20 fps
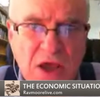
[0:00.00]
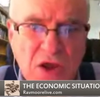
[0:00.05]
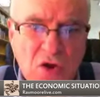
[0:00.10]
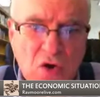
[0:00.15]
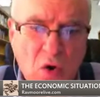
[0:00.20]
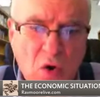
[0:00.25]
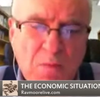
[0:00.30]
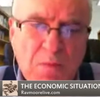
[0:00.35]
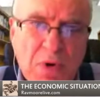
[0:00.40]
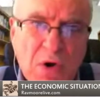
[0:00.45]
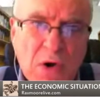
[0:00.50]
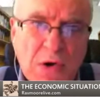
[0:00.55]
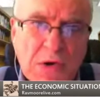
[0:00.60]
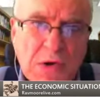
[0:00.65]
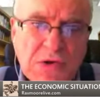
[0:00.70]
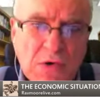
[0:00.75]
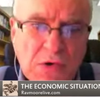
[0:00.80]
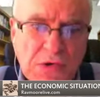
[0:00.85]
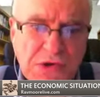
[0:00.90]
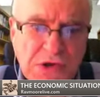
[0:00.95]
your
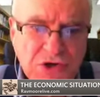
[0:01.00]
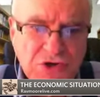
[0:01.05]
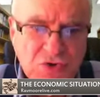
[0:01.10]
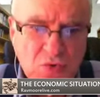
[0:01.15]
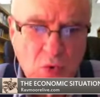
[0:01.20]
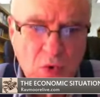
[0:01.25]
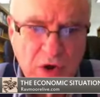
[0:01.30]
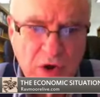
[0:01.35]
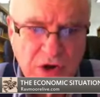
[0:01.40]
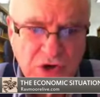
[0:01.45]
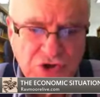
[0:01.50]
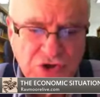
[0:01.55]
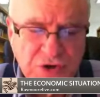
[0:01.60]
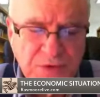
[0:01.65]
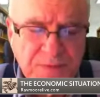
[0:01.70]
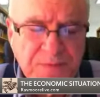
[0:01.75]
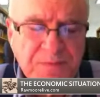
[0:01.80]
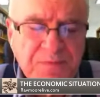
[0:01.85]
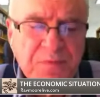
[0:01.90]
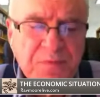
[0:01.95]
personal
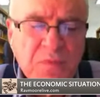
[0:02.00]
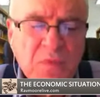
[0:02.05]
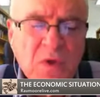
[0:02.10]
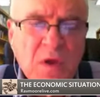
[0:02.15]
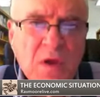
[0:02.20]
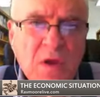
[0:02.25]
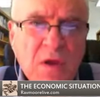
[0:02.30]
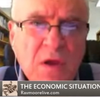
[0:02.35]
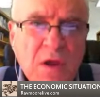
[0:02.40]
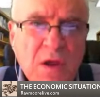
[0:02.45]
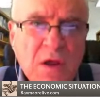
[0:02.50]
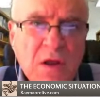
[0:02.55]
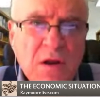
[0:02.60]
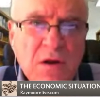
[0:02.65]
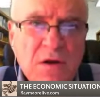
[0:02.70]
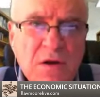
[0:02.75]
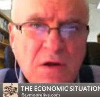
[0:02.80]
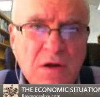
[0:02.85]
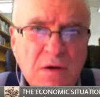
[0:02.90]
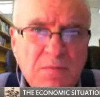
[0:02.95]
situation
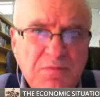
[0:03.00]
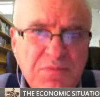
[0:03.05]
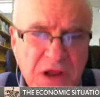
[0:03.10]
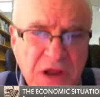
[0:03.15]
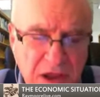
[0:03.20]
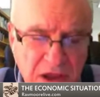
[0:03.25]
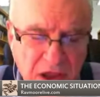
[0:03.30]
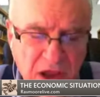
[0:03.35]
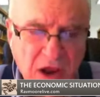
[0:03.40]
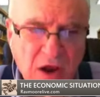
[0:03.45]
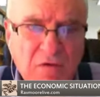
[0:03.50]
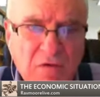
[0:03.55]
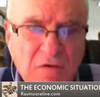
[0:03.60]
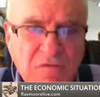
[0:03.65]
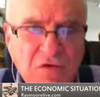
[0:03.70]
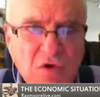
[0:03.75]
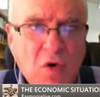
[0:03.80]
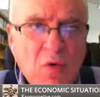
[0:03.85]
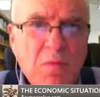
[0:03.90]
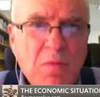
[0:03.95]
and take care
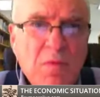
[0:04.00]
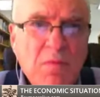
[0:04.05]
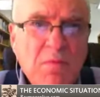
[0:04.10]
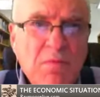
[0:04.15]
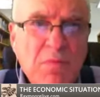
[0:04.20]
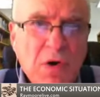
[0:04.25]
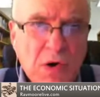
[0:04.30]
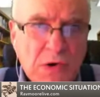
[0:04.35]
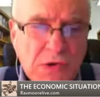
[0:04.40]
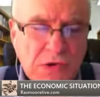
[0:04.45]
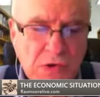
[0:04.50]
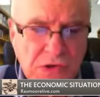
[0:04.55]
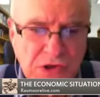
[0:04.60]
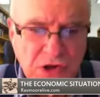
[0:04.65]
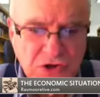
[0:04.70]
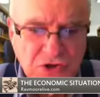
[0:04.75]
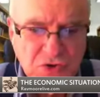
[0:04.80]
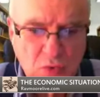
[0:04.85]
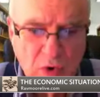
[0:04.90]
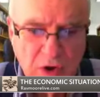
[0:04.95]
of your personal
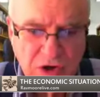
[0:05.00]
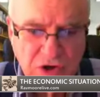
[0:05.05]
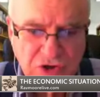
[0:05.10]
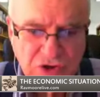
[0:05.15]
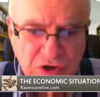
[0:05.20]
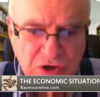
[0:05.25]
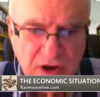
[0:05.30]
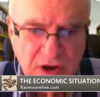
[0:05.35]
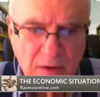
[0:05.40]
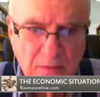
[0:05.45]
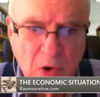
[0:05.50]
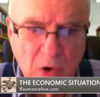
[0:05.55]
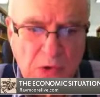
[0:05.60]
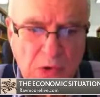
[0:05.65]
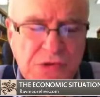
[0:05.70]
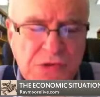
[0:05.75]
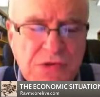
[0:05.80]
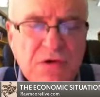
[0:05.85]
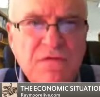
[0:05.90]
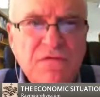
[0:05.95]
situation. Now,
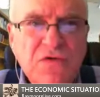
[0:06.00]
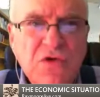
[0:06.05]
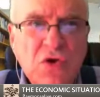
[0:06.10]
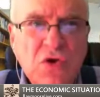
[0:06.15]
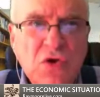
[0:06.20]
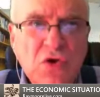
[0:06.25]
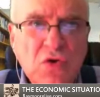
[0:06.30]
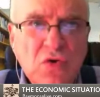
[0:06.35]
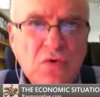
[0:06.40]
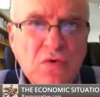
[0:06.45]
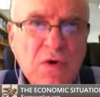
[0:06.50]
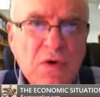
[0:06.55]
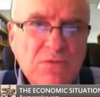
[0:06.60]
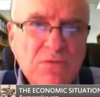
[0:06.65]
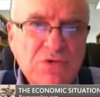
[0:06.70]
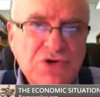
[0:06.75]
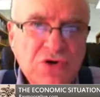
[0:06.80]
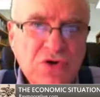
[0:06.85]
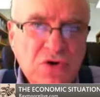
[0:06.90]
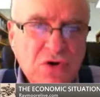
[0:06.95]
most of you,
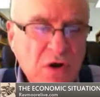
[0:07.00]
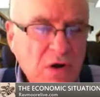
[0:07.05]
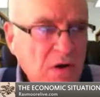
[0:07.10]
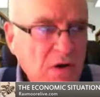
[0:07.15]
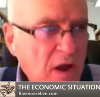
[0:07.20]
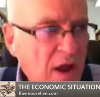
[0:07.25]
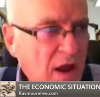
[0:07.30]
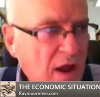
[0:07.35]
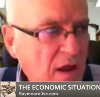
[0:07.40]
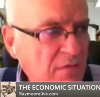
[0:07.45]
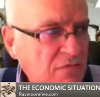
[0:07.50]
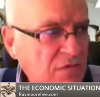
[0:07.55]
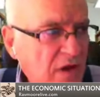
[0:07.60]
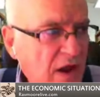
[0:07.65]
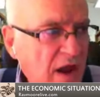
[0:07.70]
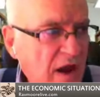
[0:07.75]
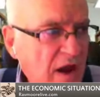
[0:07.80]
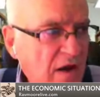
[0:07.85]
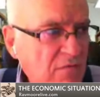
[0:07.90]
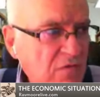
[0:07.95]
I'm sure, are
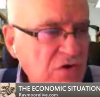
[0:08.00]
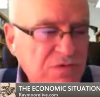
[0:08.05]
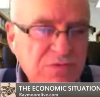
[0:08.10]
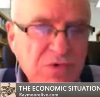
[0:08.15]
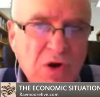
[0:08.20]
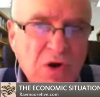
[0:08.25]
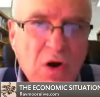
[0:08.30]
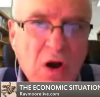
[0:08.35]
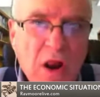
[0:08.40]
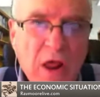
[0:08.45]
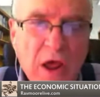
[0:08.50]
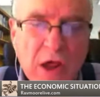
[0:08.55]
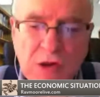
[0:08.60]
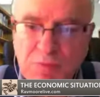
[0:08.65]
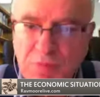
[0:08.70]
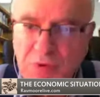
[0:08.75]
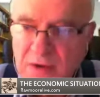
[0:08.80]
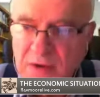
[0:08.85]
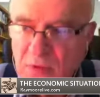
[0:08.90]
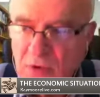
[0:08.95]
average
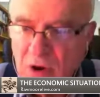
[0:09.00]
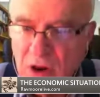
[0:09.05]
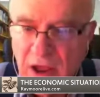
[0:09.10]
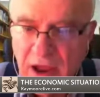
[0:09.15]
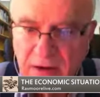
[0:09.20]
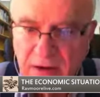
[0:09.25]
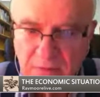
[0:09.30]
middle-class people like